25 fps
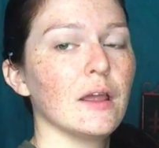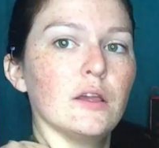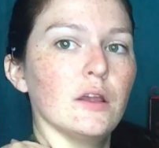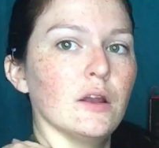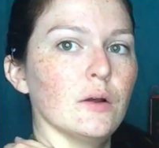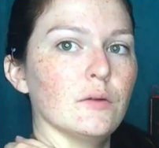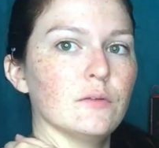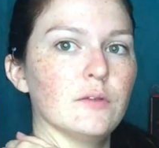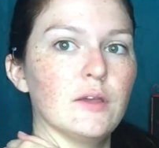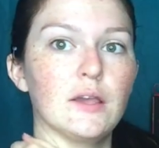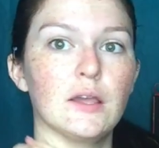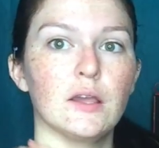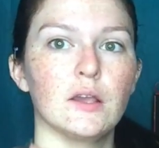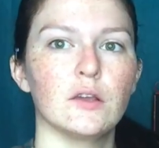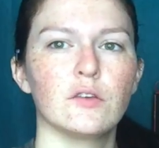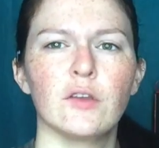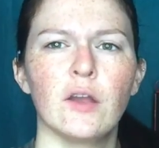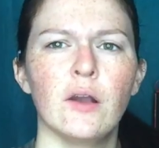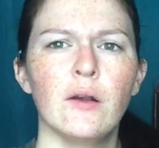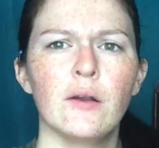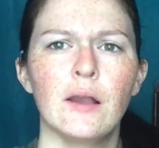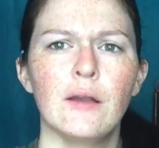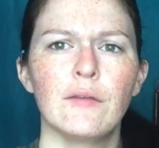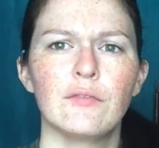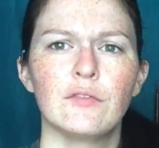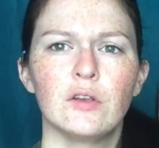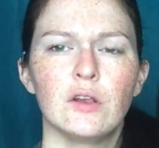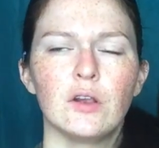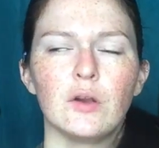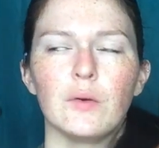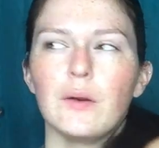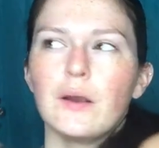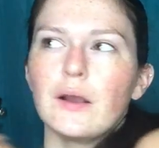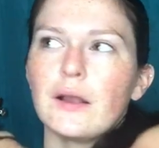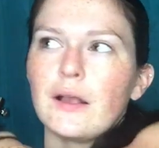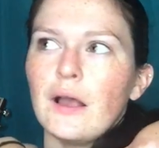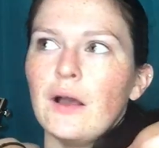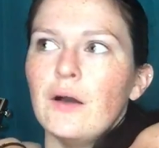you know, taking a shower after your
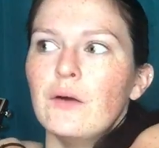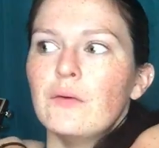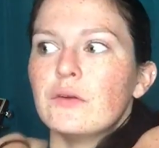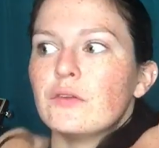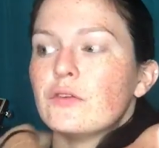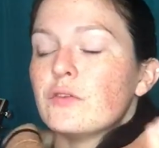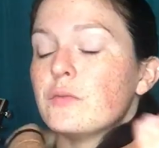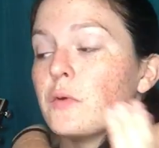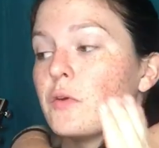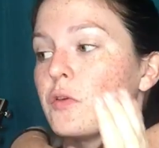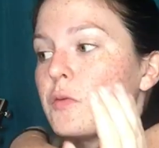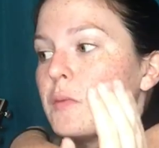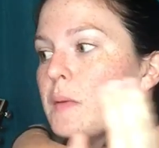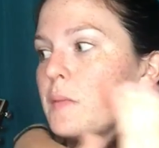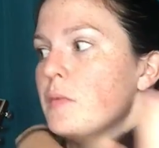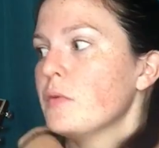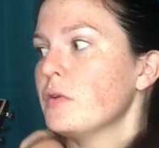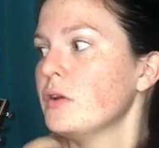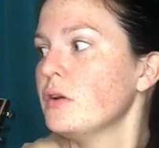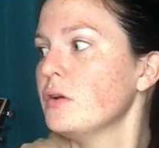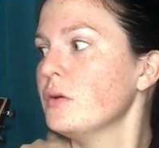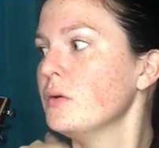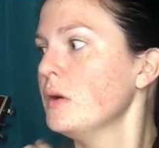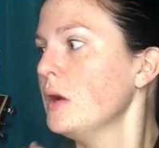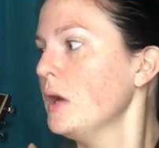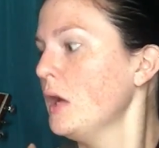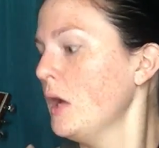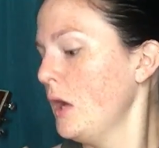workout, which most people do.